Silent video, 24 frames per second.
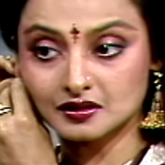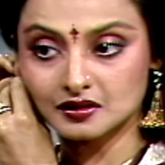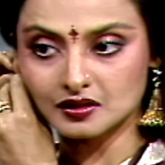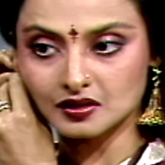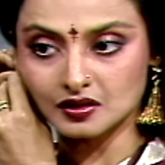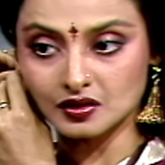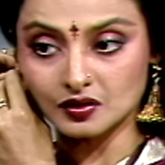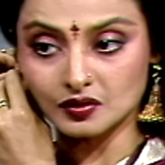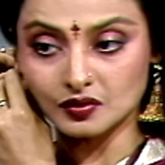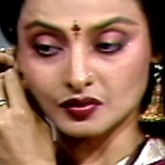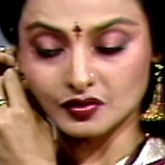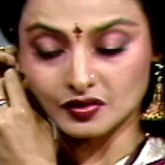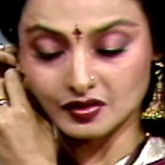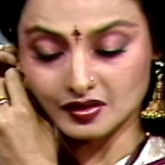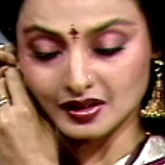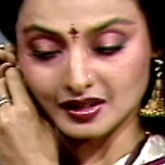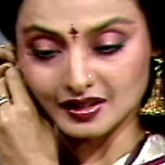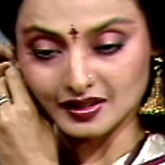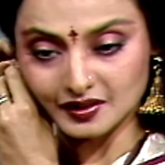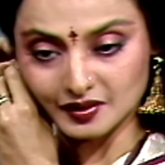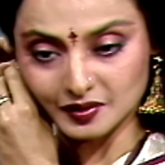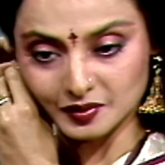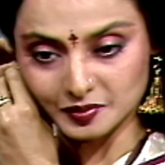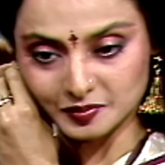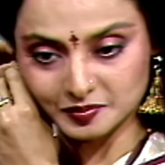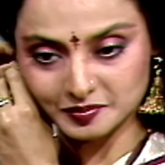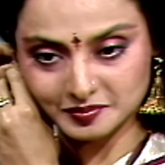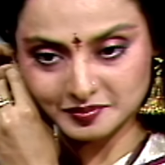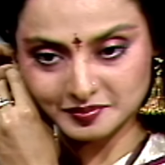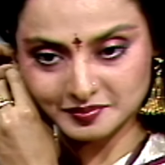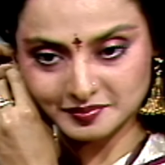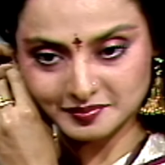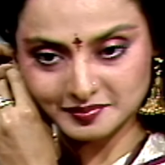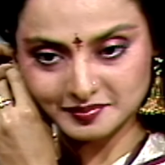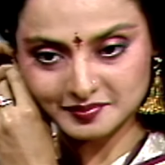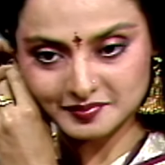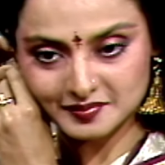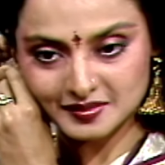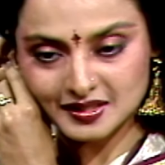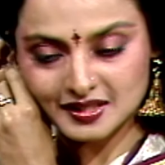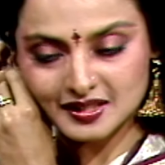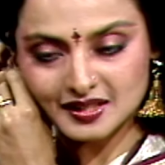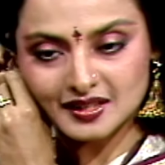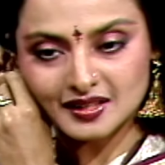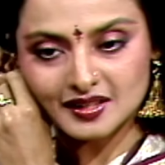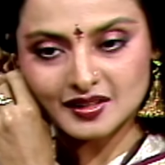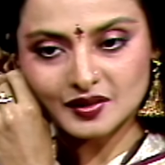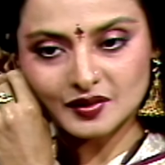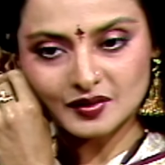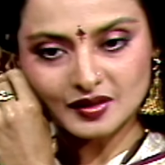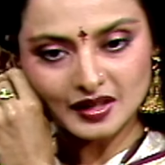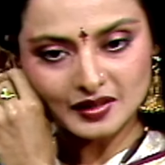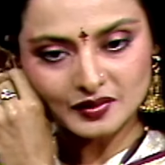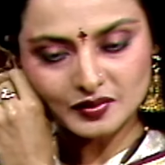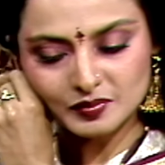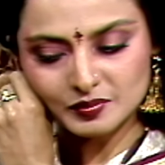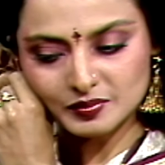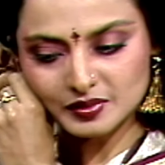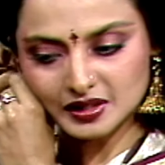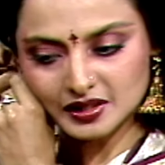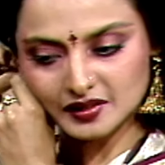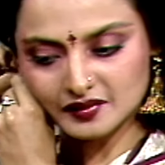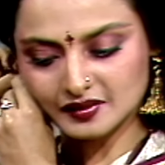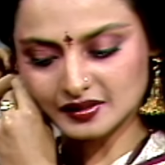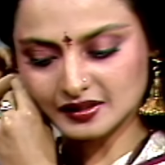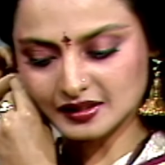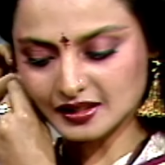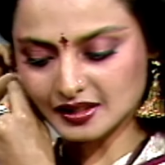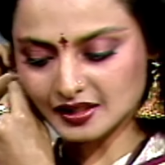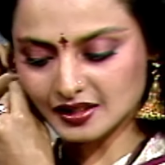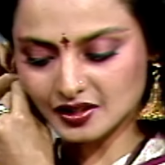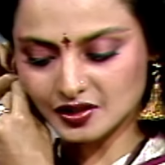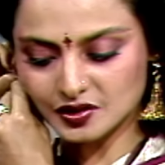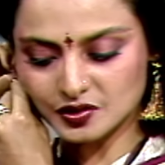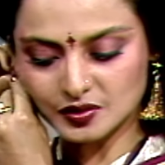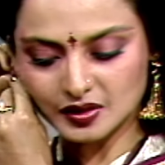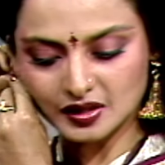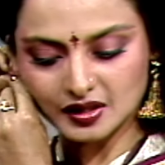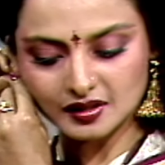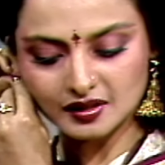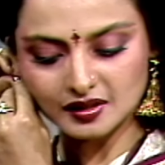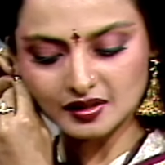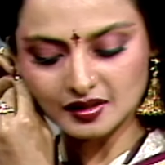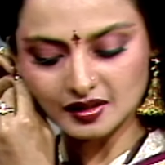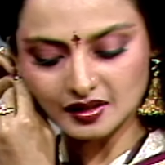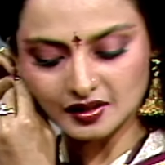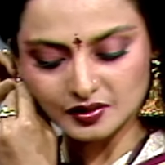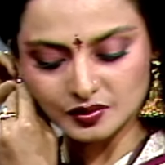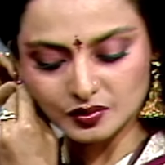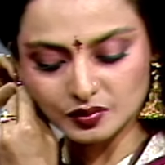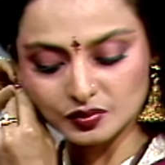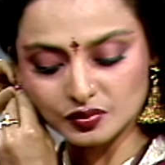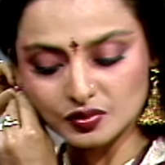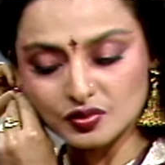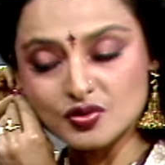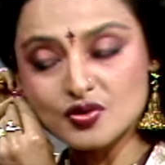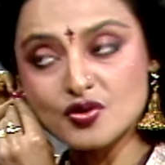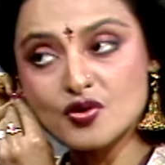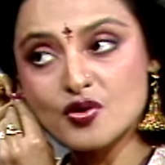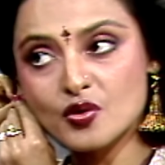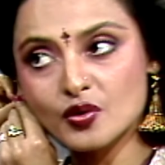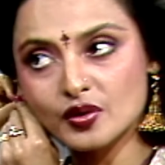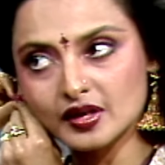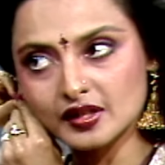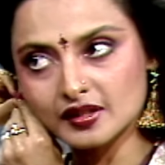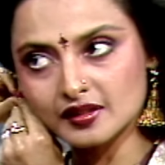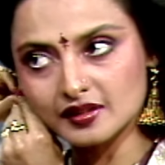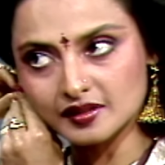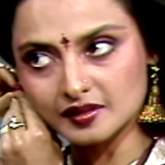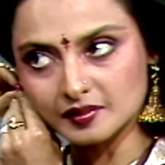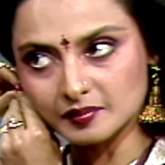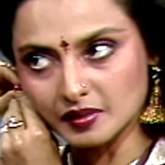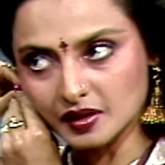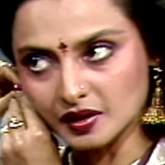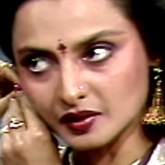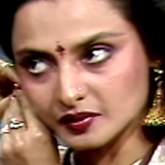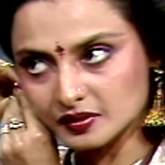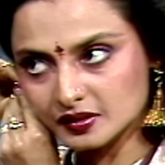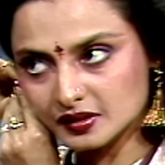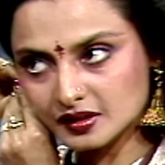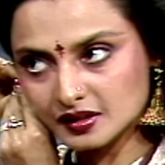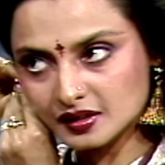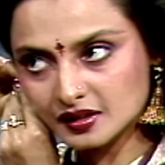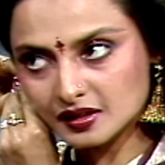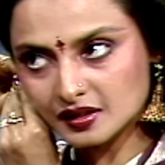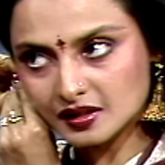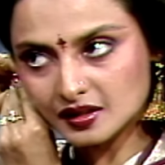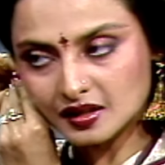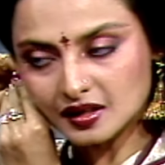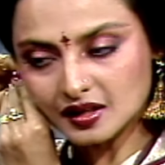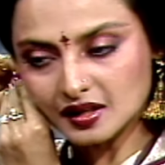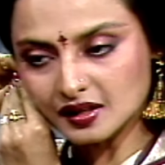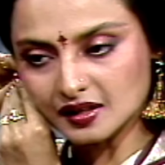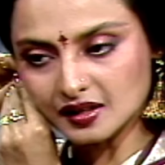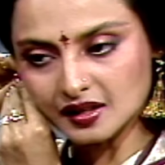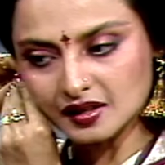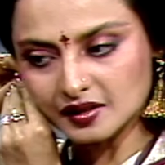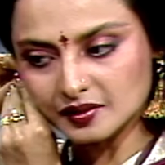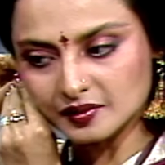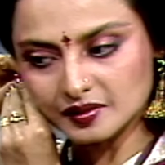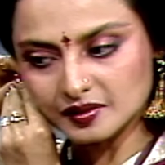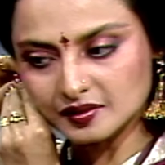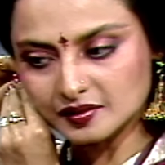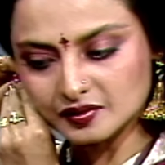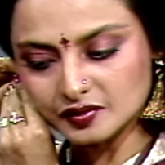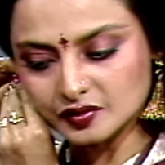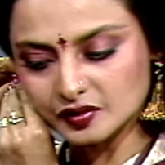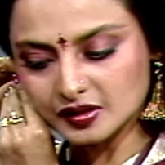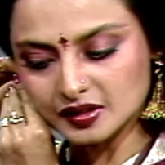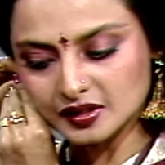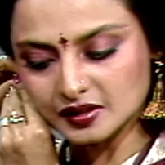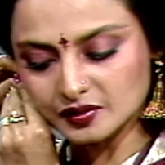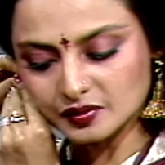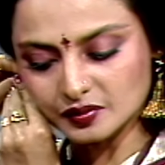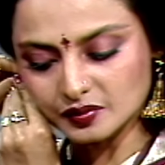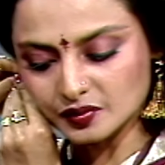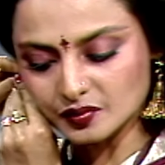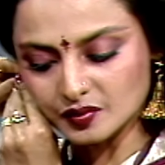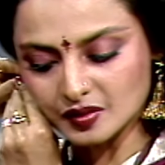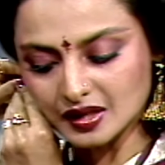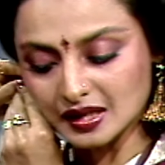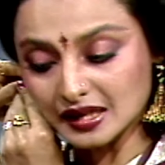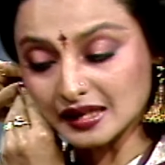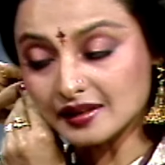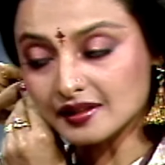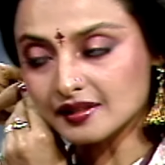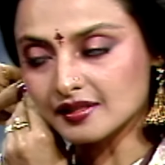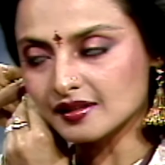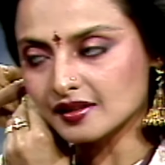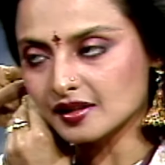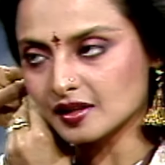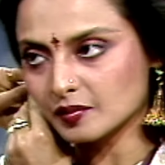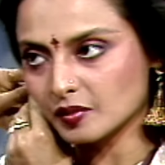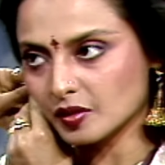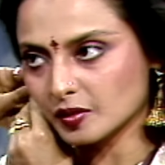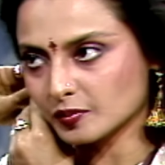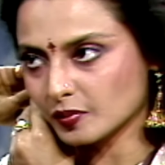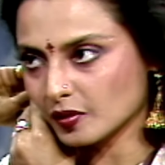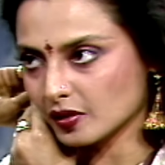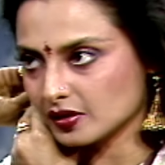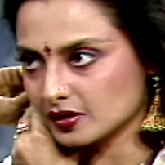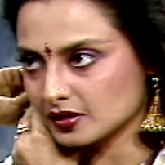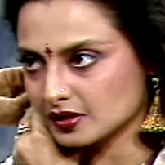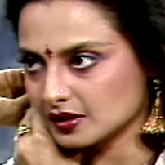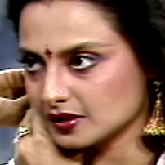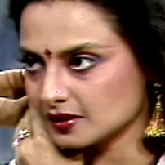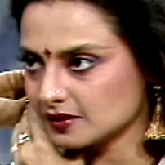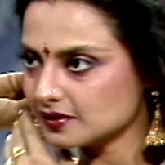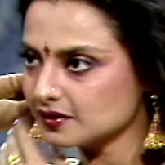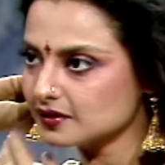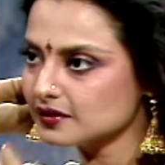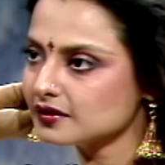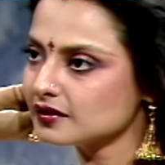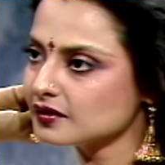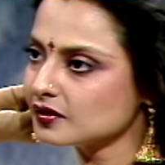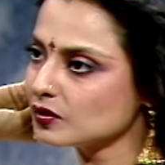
No, thank you. Look, I don't believe in getting into anything I don't know anything about. And I really don't know anything about politics.